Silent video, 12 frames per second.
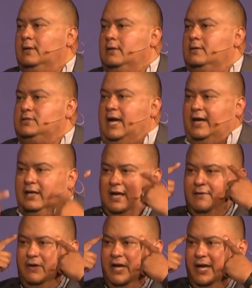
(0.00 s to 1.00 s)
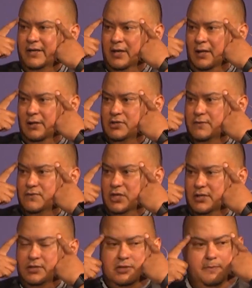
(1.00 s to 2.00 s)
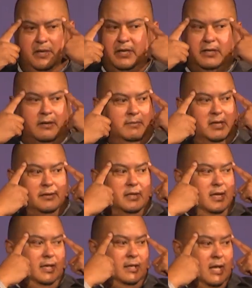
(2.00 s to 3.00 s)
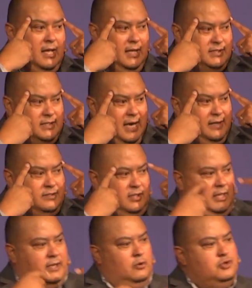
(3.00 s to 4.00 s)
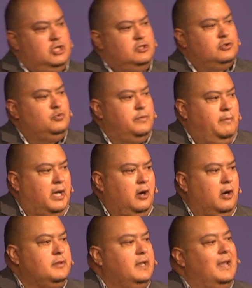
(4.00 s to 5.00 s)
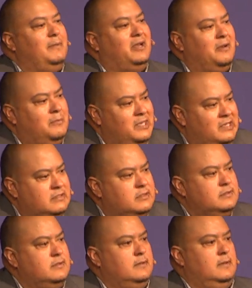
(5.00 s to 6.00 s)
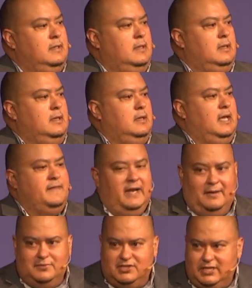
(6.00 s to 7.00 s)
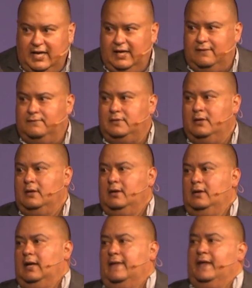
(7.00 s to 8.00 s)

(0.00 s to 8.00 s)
See, I can have head knowledge of Jesus, but it doesn't mean a thing. It's not until I know Jesus with my heart that I become His, and that I'm saved, and that